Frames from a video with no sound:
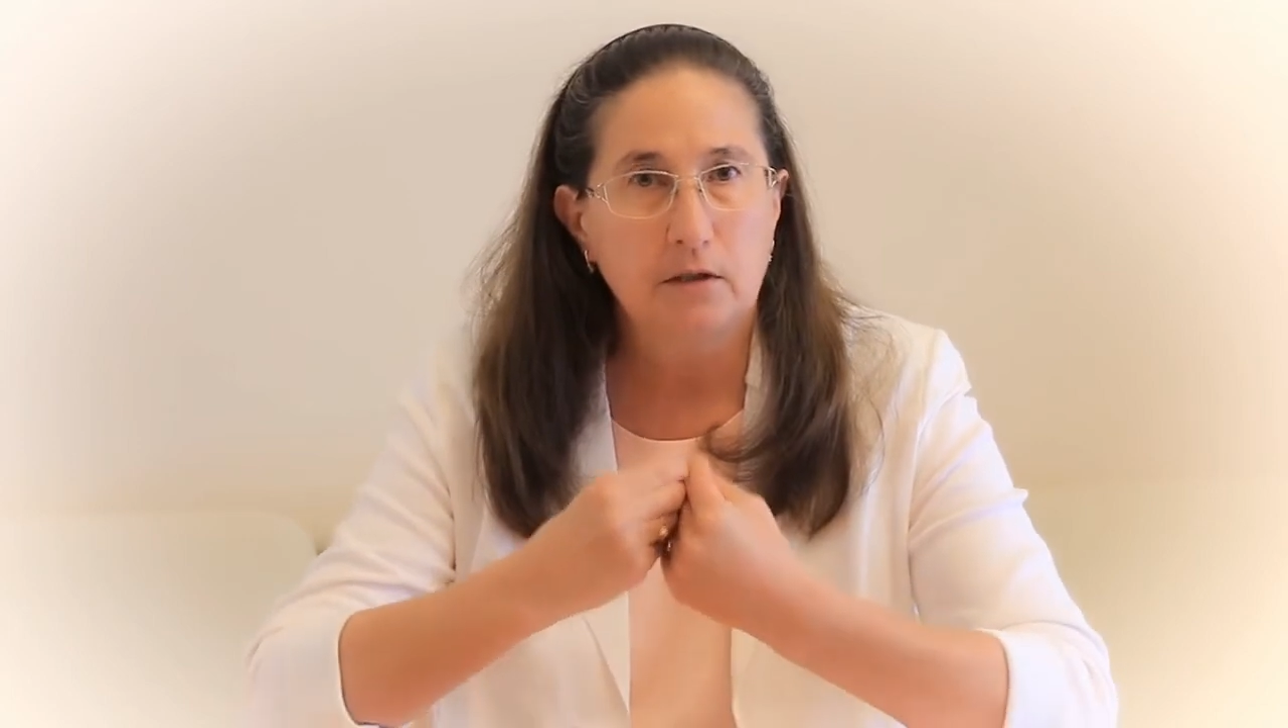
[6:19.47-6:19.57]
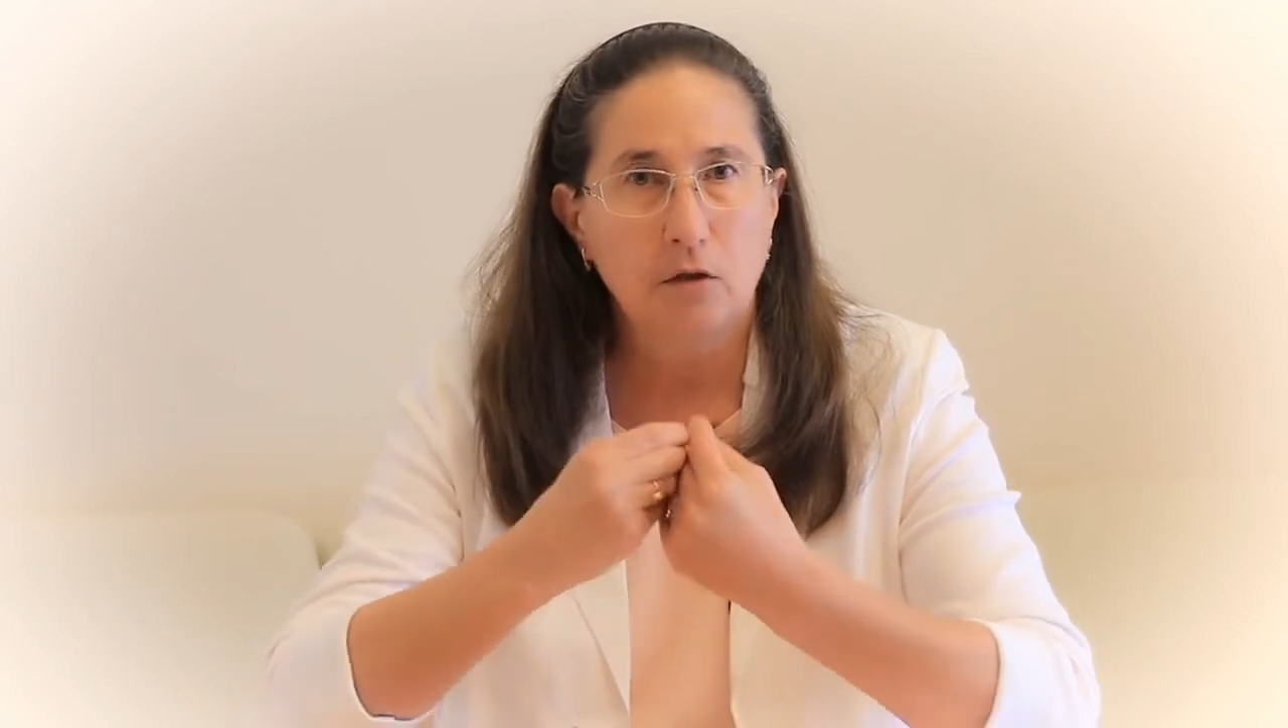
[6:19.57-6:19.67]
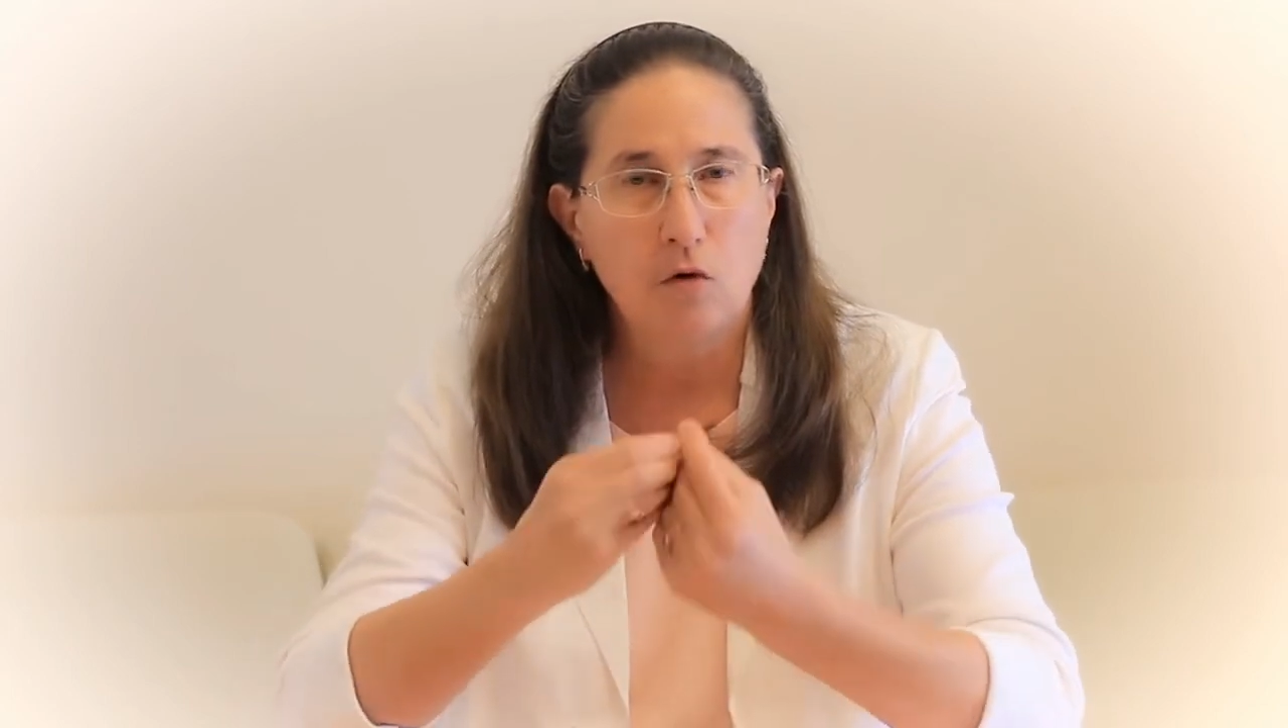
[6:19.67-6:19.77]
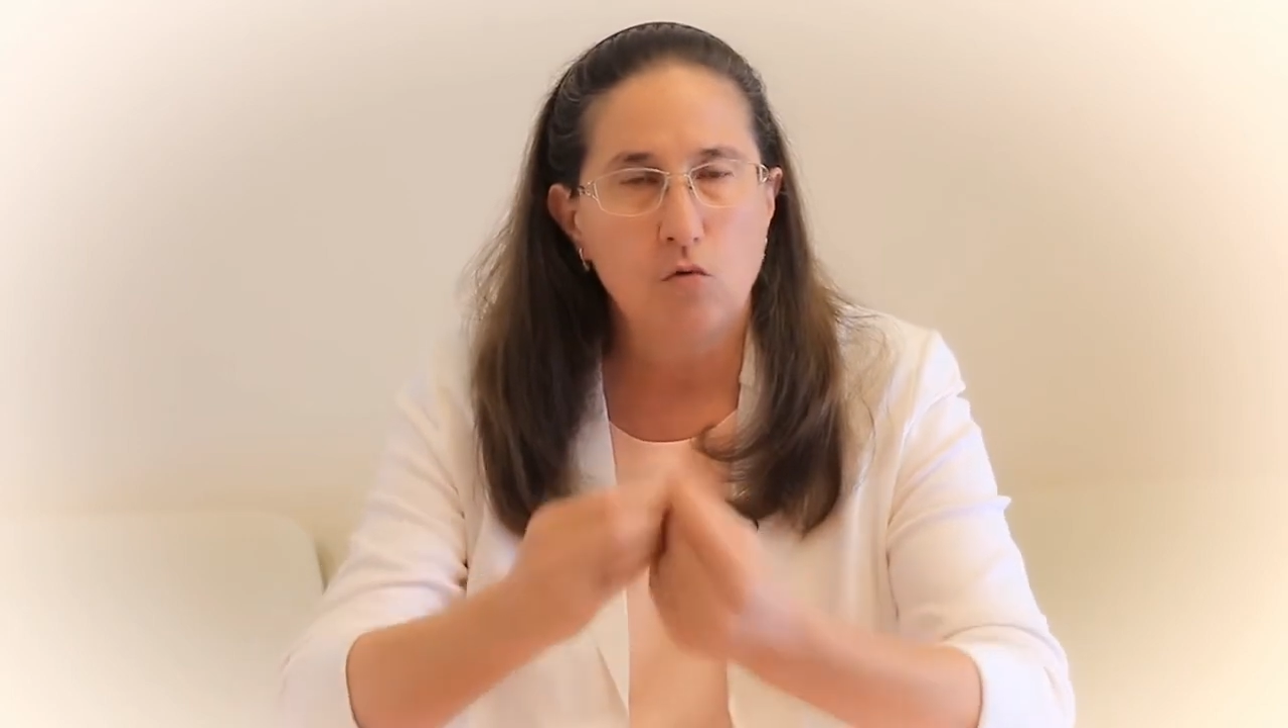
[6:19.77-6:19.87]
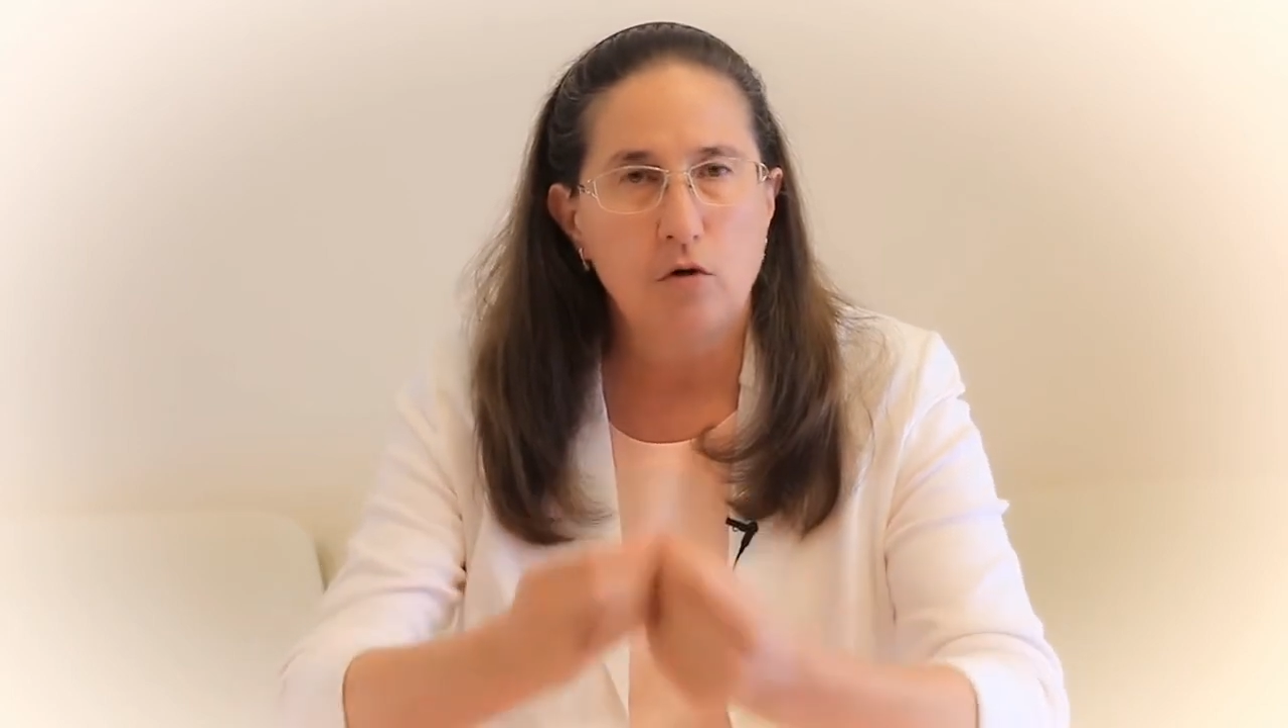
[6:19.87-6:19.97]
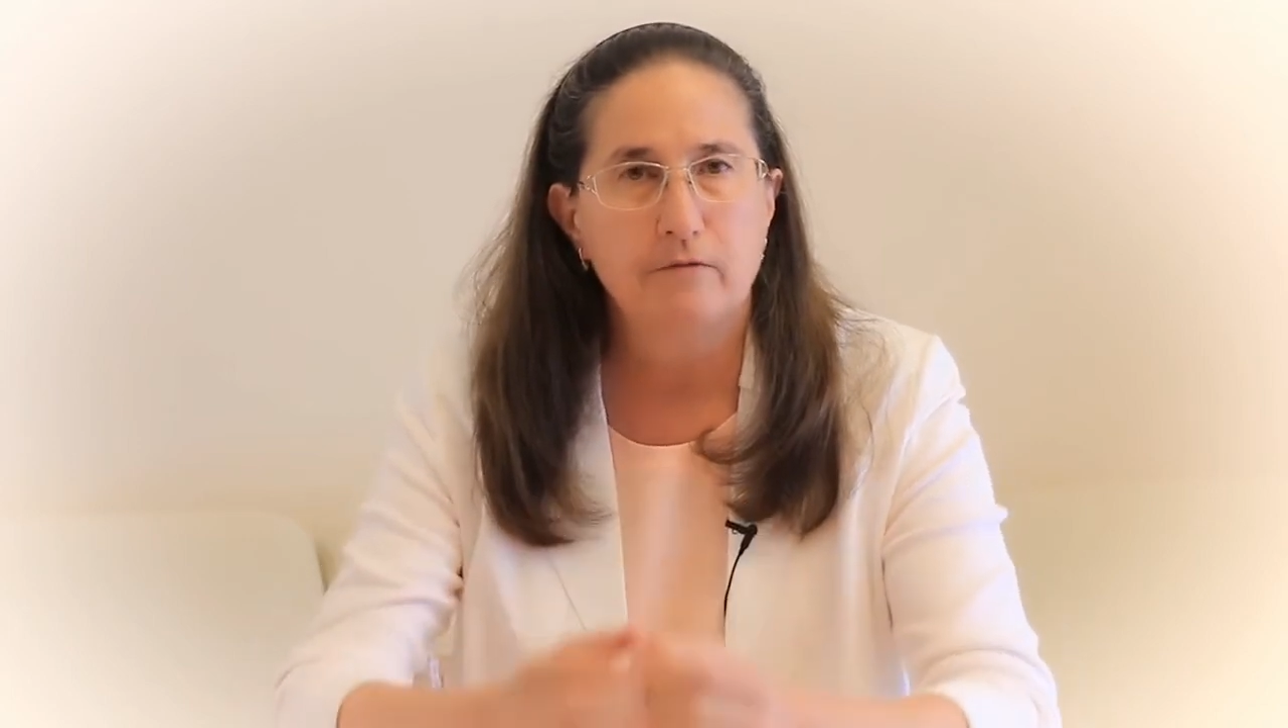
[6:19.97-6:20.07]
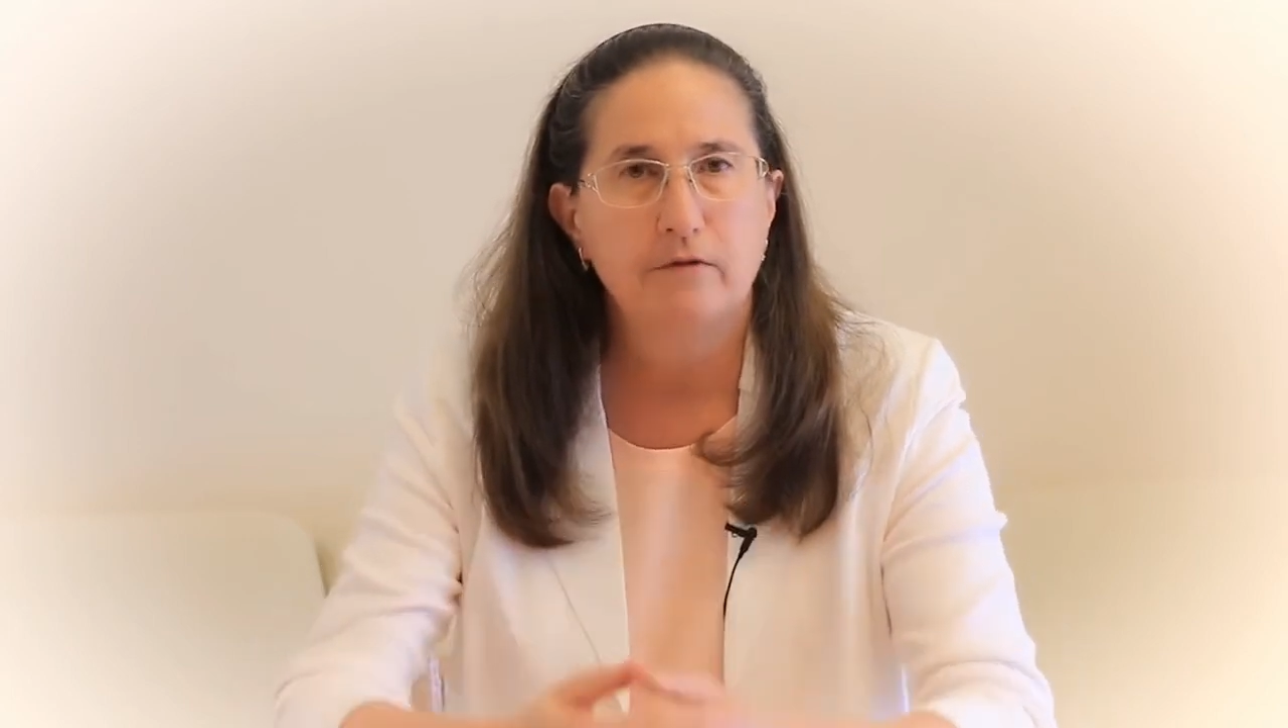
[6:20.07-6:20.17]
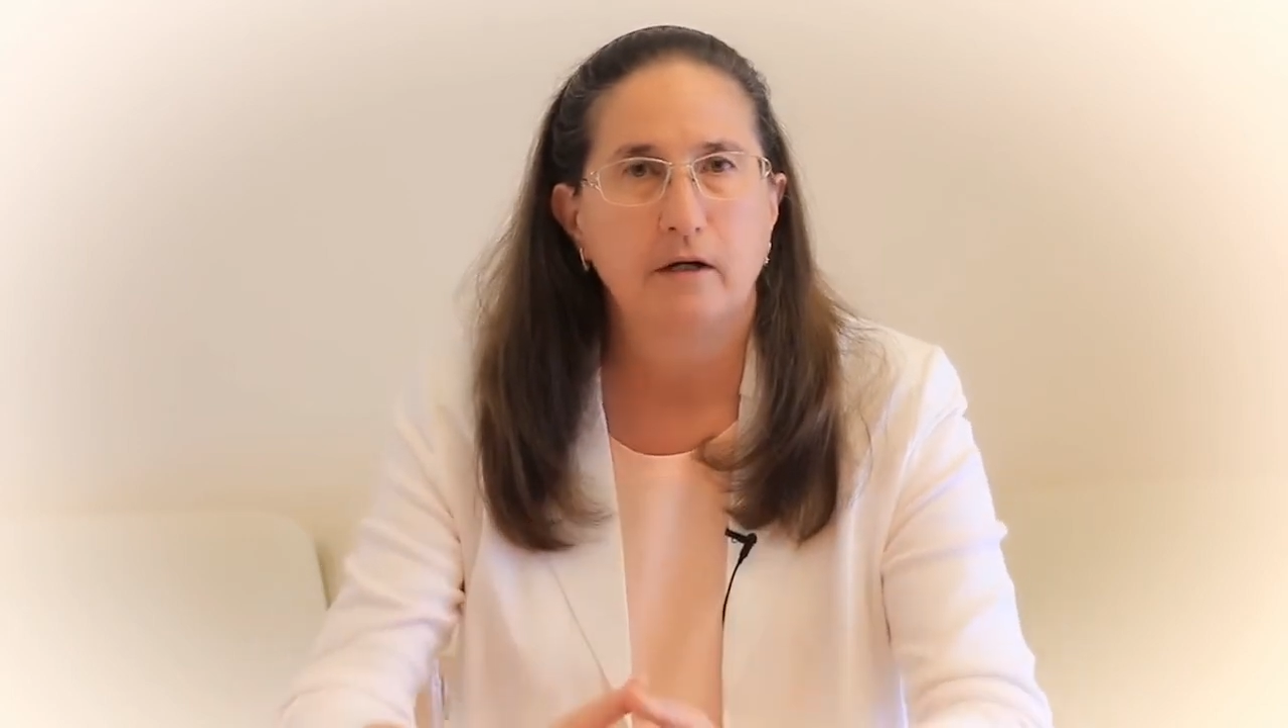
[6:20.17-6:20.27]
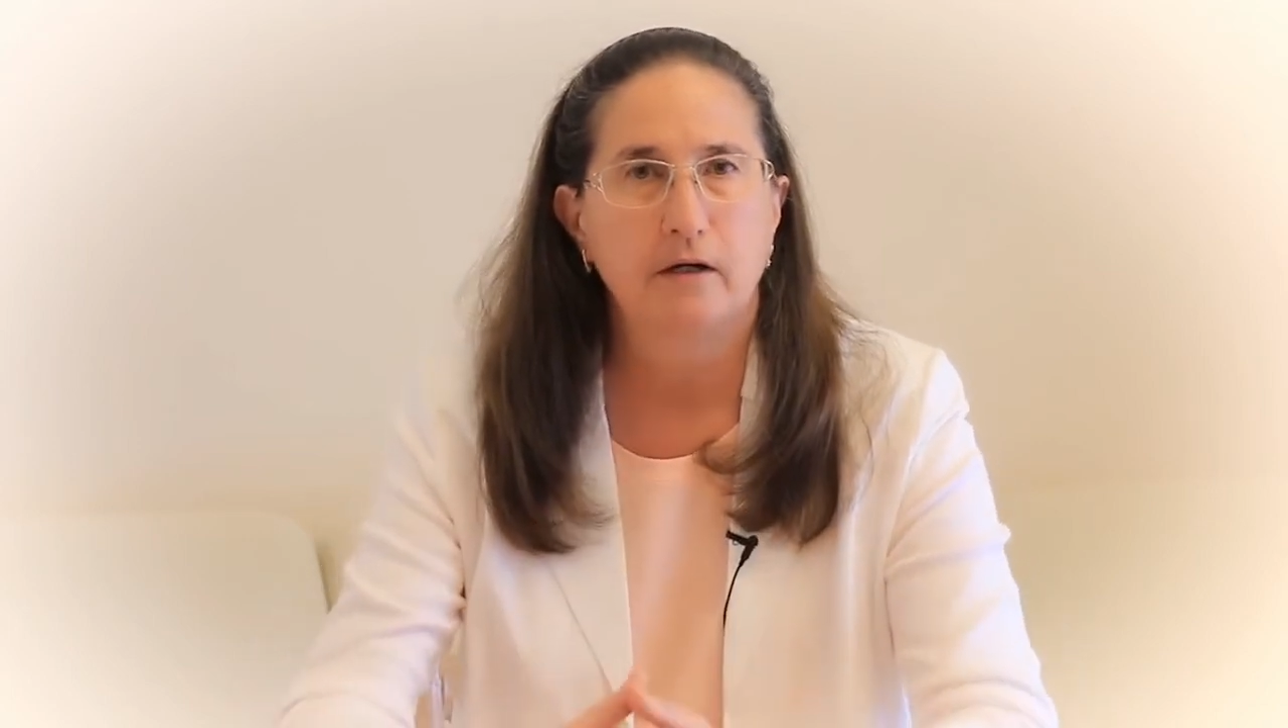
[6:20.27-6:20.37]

where we are